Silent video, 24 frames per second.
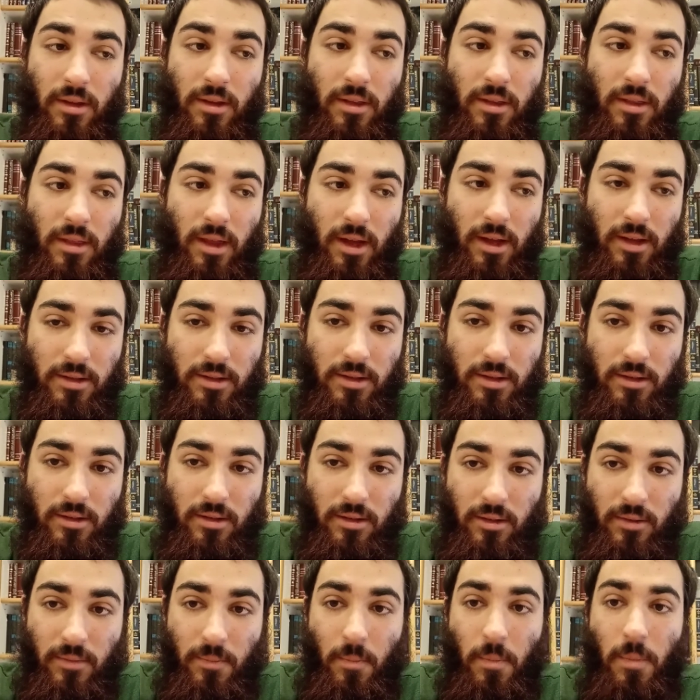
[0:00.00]
that
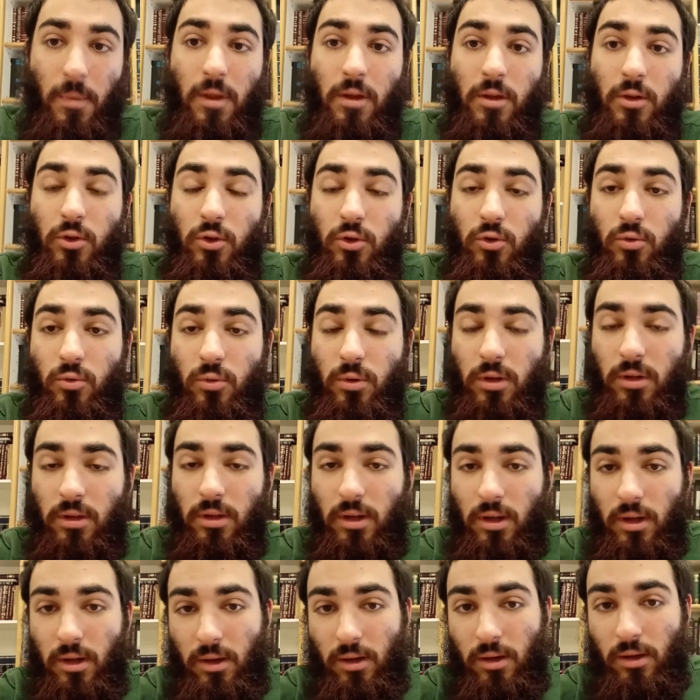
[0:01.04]
you
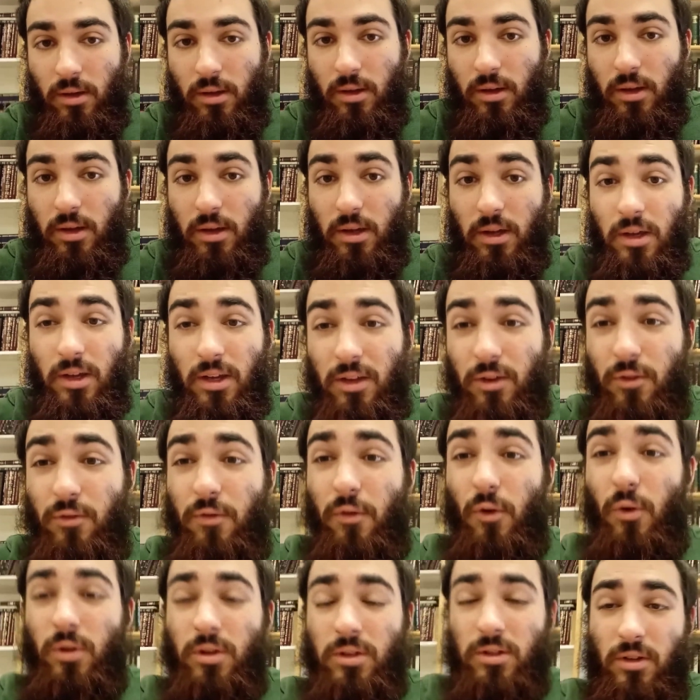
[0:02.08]
will you
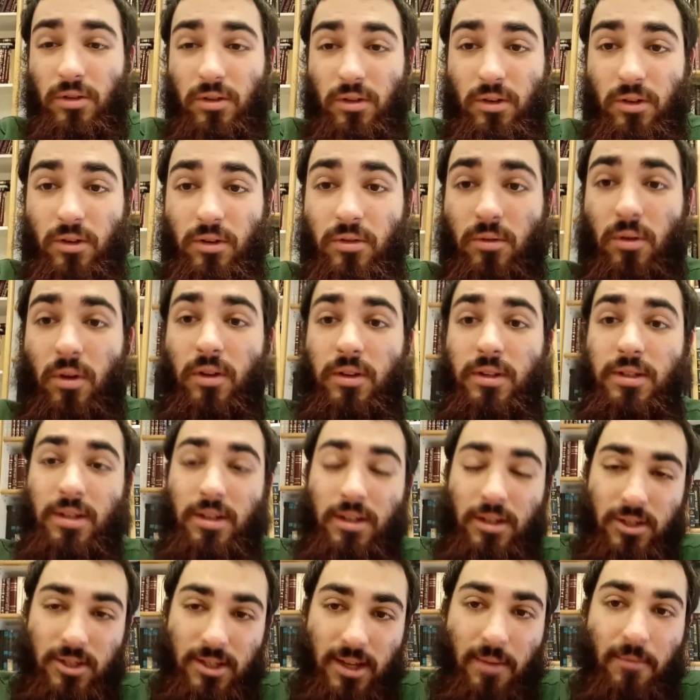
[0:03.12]
focus on their good qualities, then
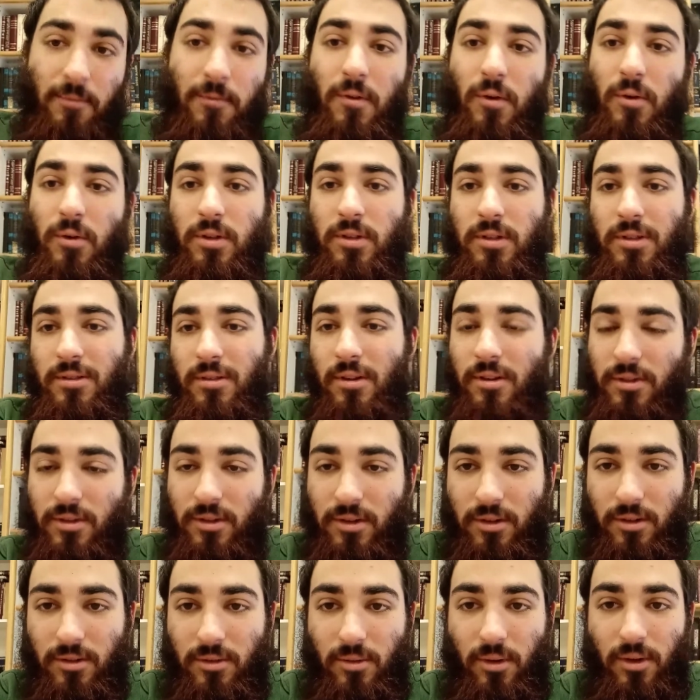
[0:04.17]
Hashem focuses on their
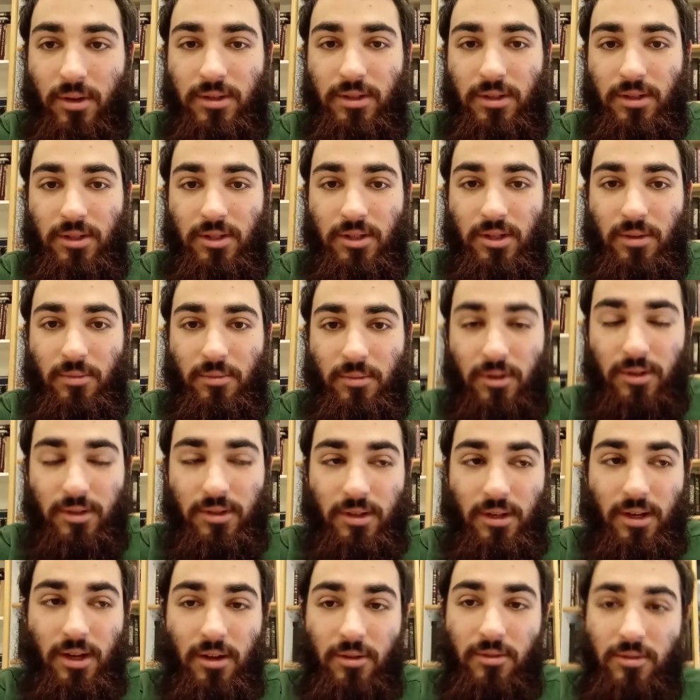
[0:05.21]
good qualities and Hashem brings
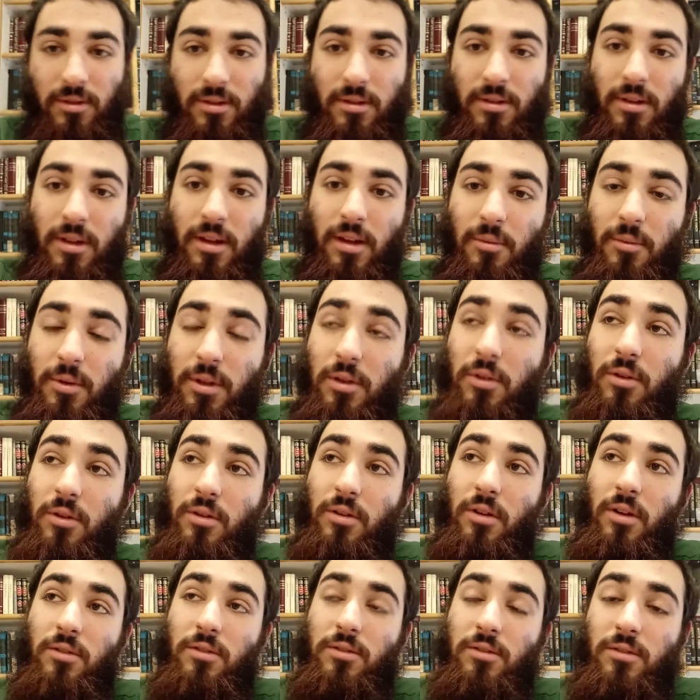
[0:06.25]
it out. And we learn
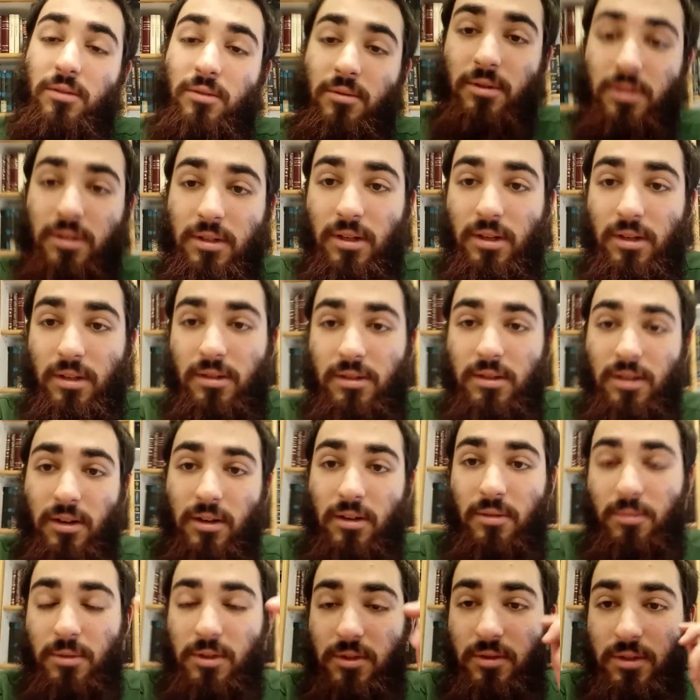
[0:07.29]
also in
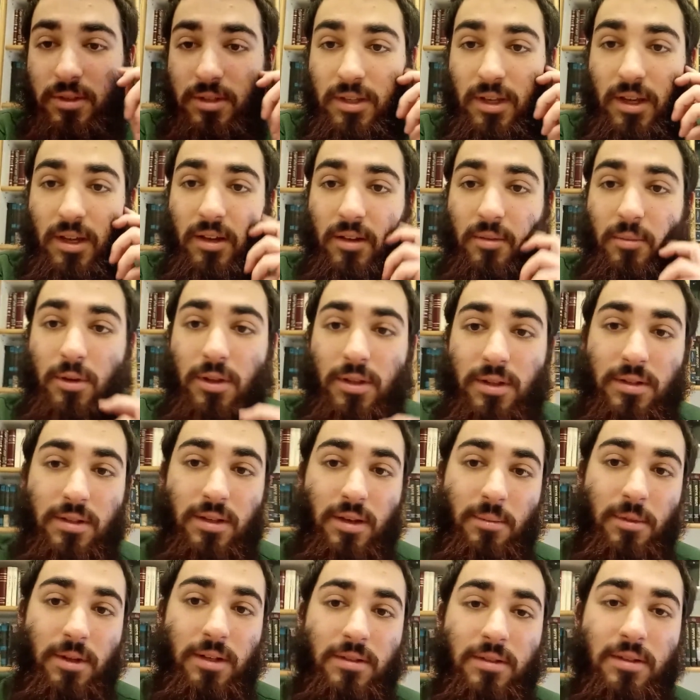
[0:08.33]
Derech Mitzvah about the
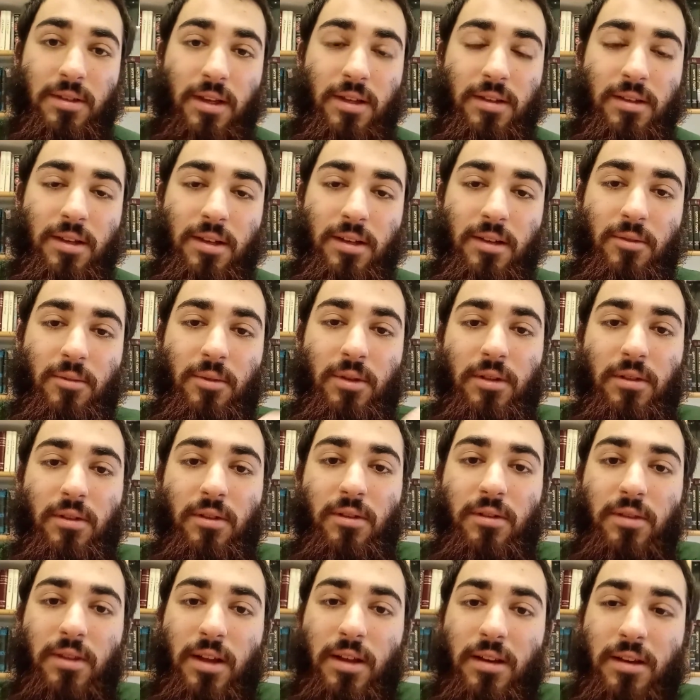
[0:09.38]
Tzemach Tzedek, we
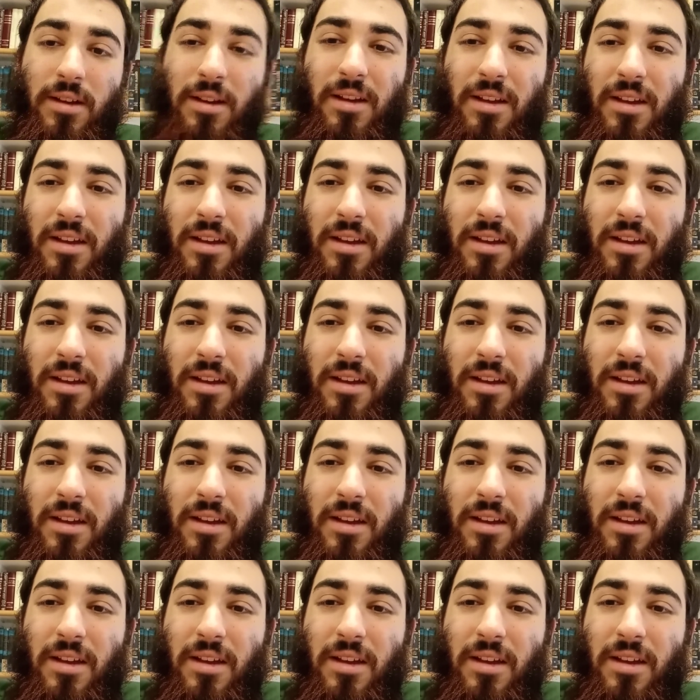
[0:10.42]
learn that